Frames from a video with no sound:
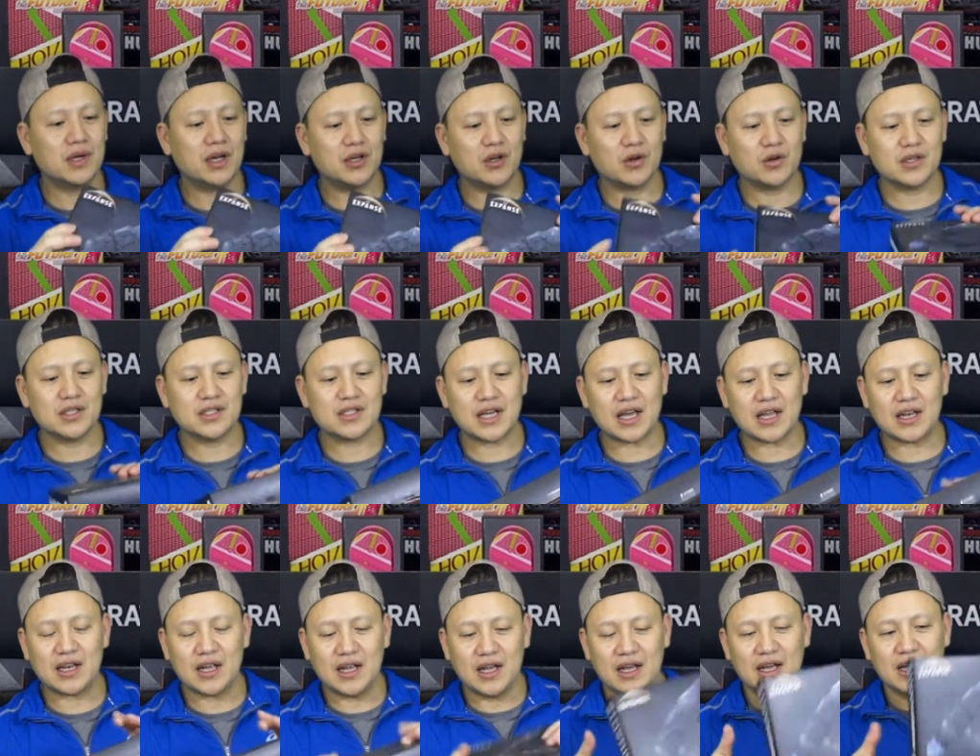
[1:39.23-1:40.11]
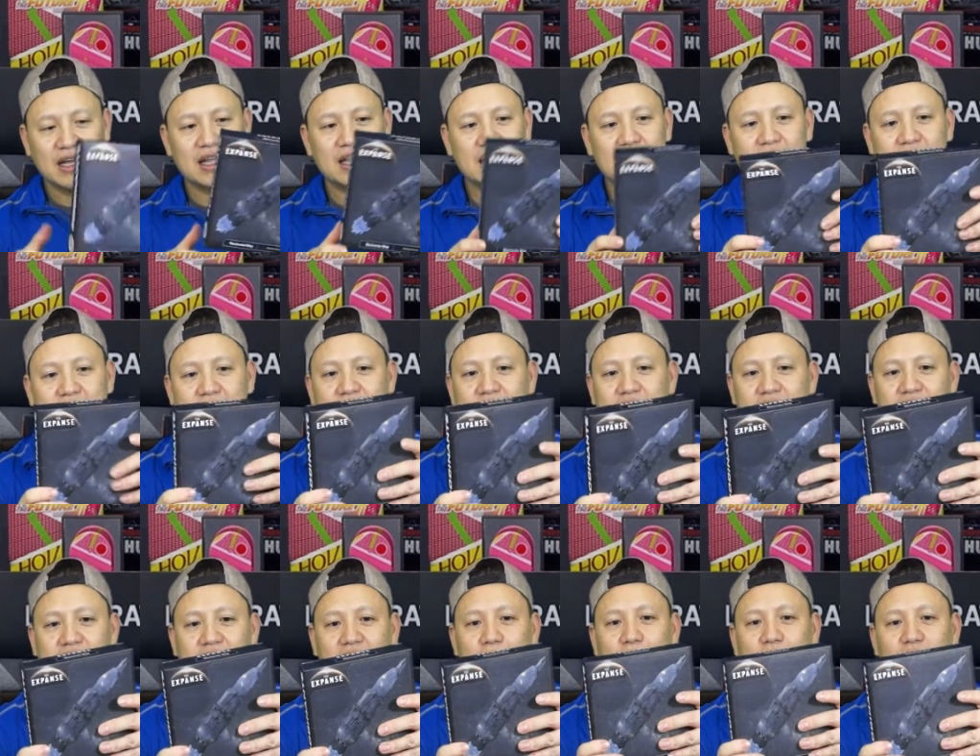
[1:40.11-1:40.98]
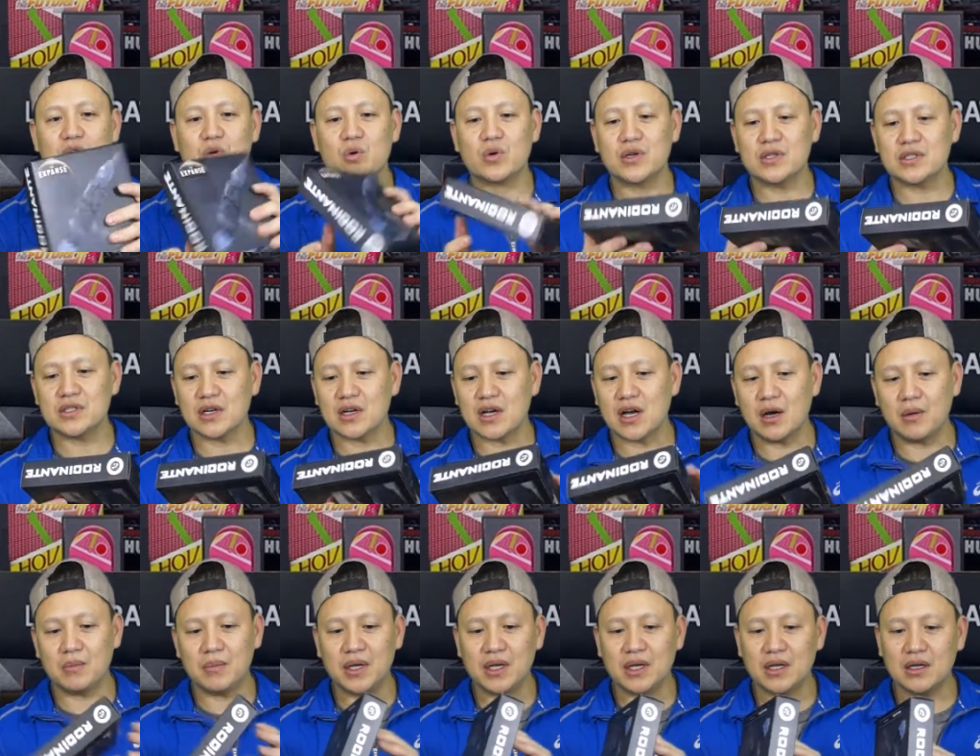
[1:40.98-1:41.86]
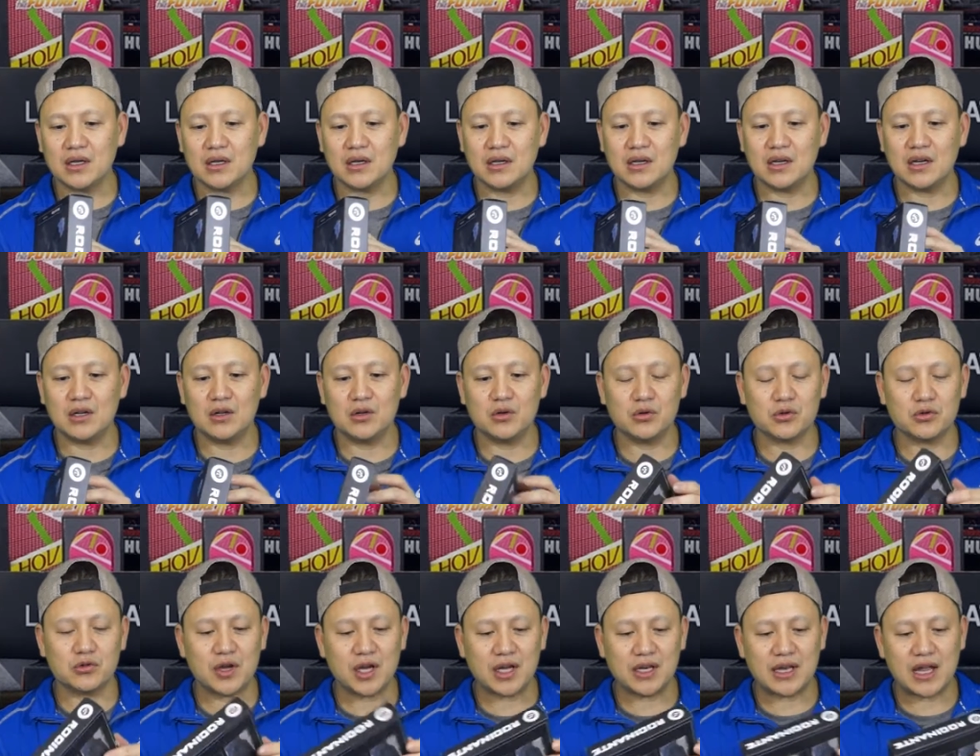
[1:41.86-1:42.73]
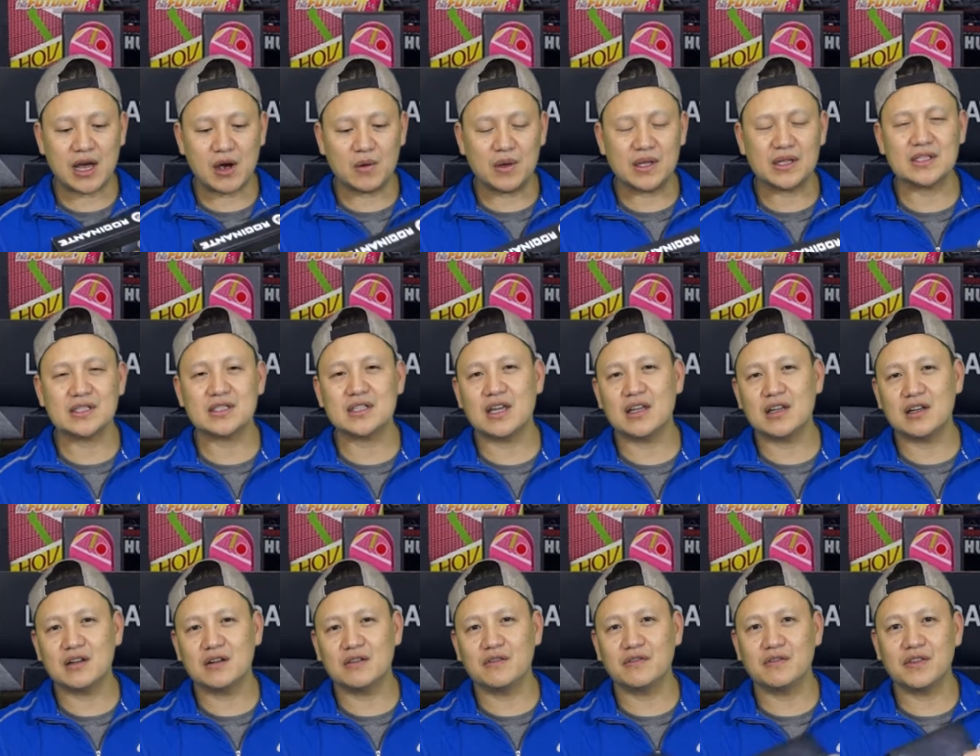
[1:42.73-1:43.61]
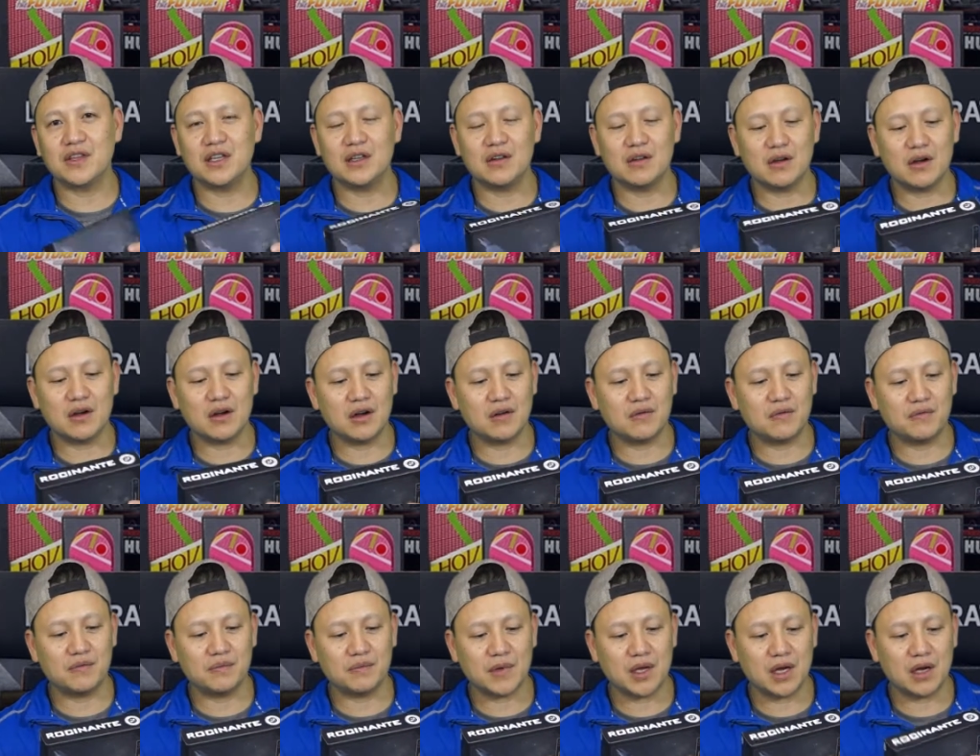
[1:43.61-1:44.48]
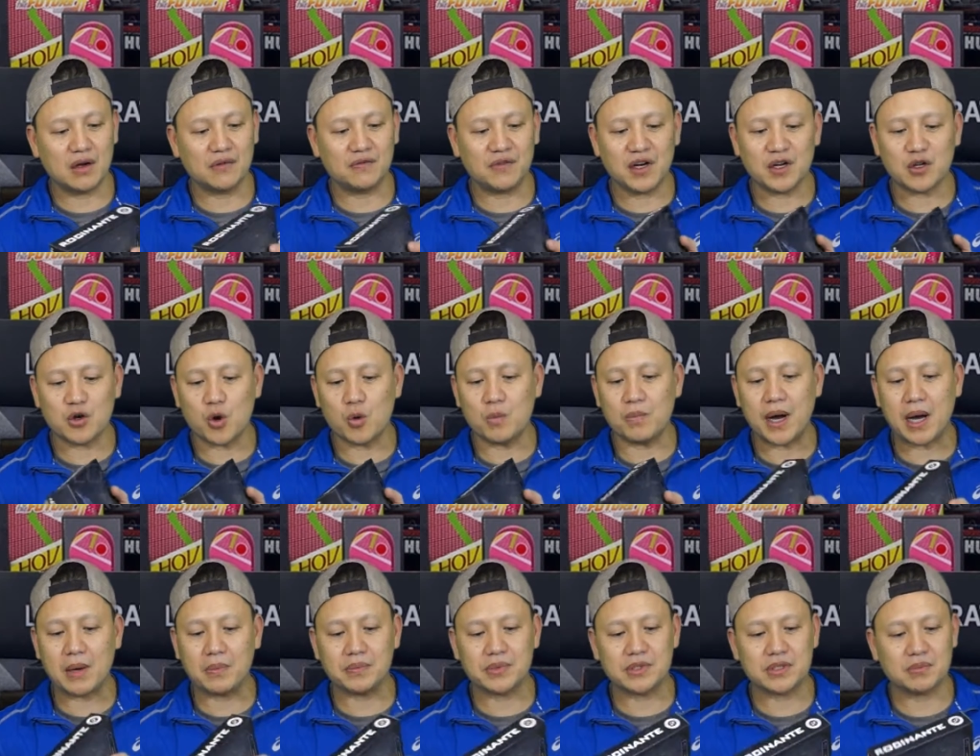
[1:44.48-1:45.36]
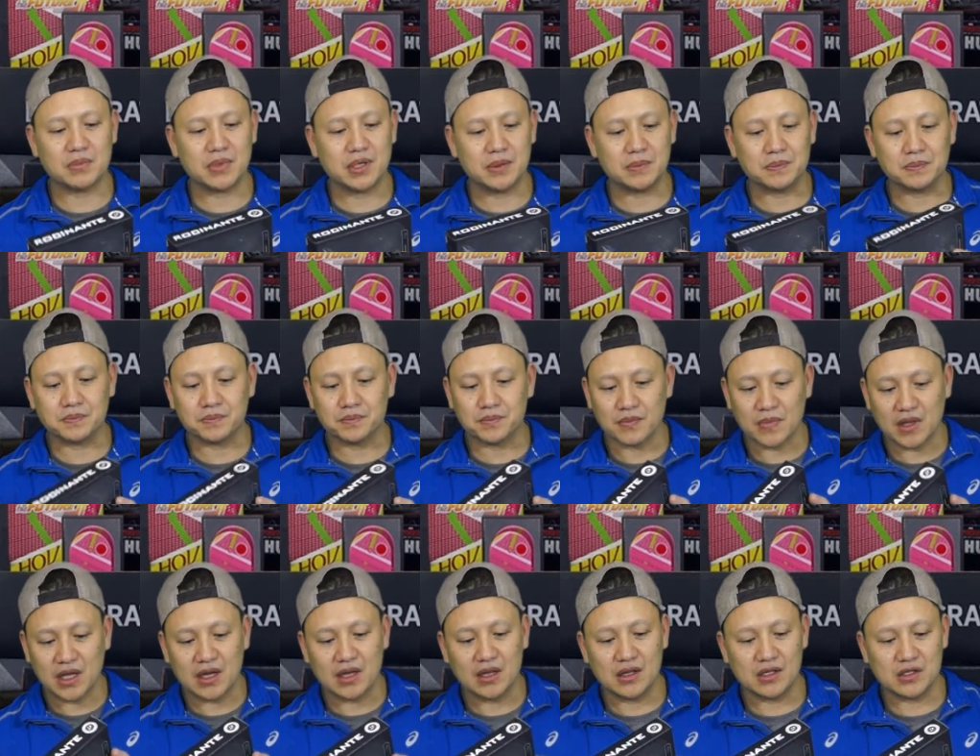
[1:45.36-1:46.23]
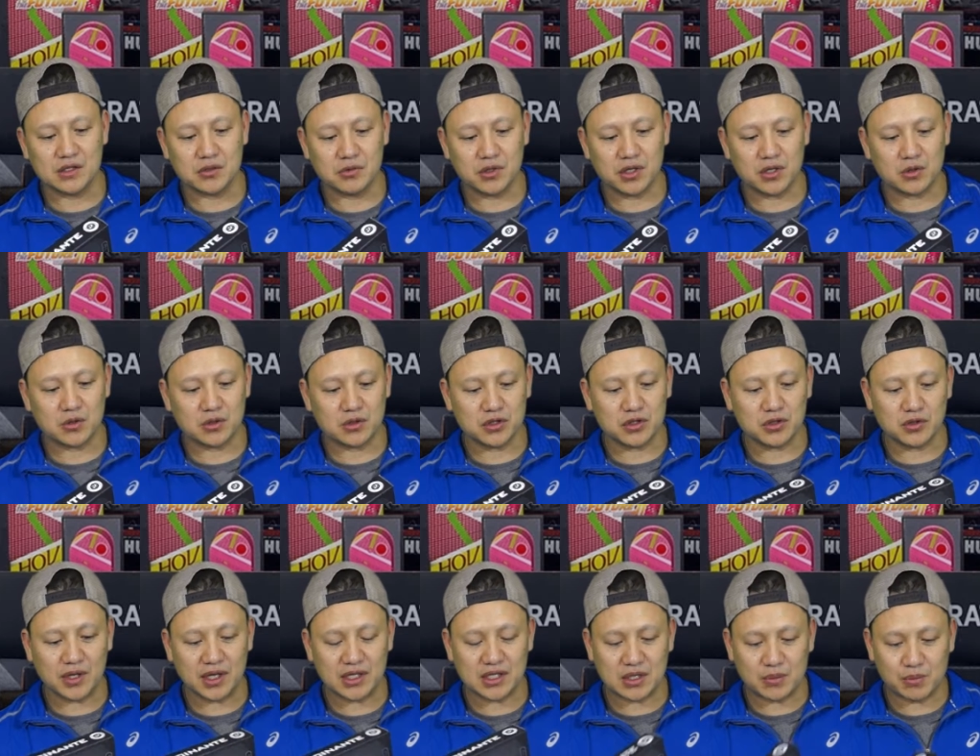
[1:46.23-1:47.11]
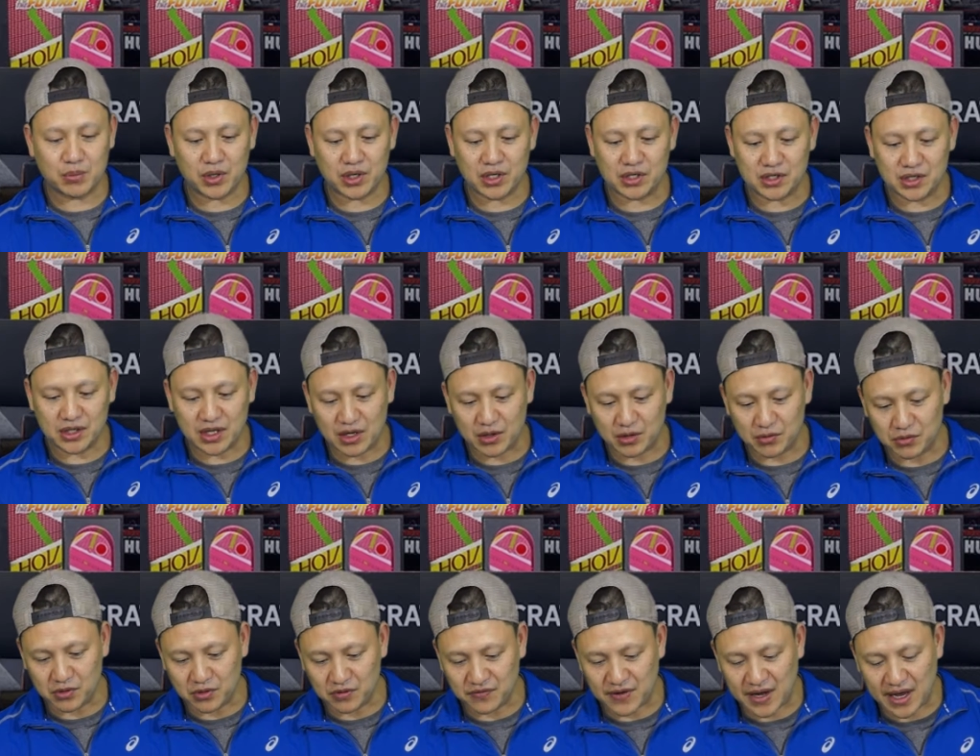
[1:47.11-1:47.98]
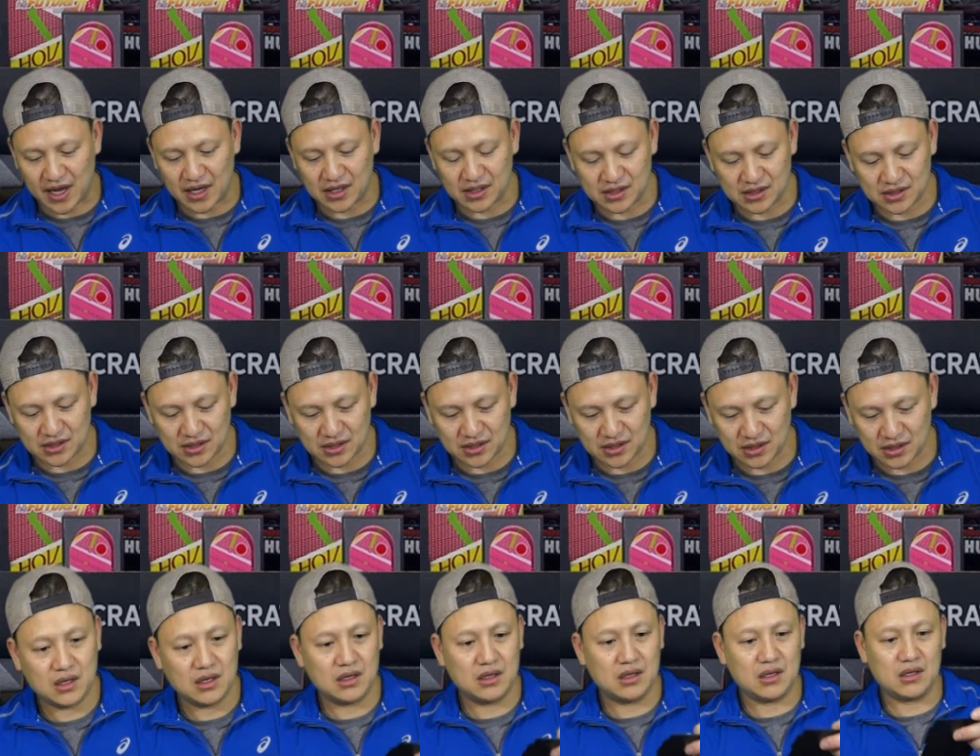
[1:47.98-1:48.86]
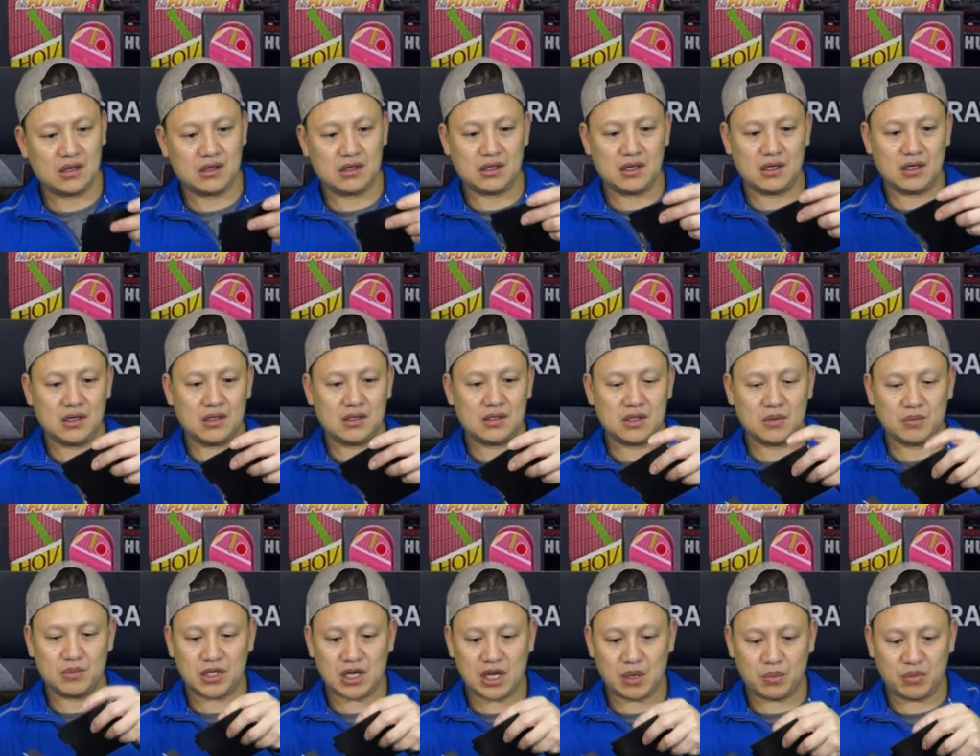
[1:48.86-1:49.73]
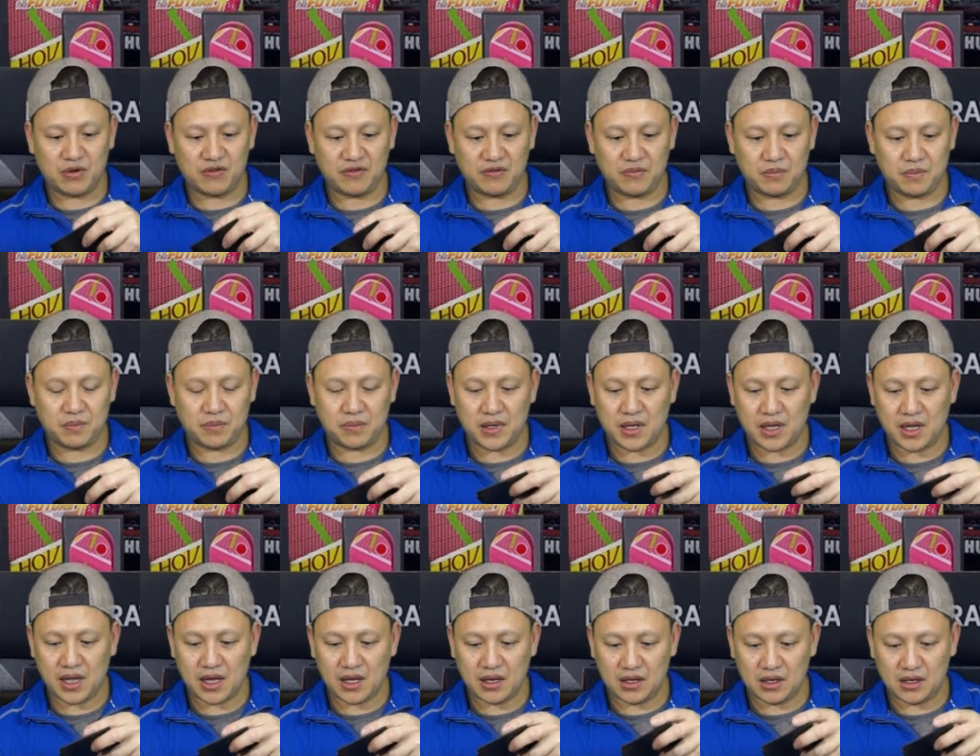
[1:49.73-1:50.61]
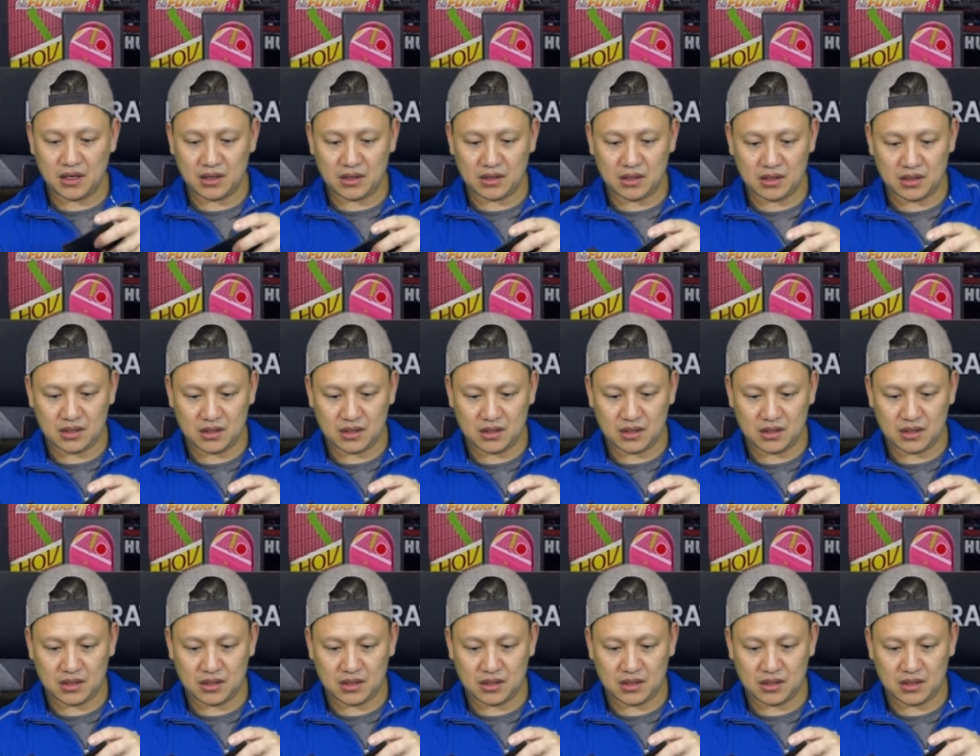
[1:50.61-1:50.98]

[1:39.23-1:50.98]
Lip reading: I noticed that these type of toys are coming in Loot Crate now instead of the Funko Pops, but these are really cool too. Let's put it together real fast. This is some type of planet.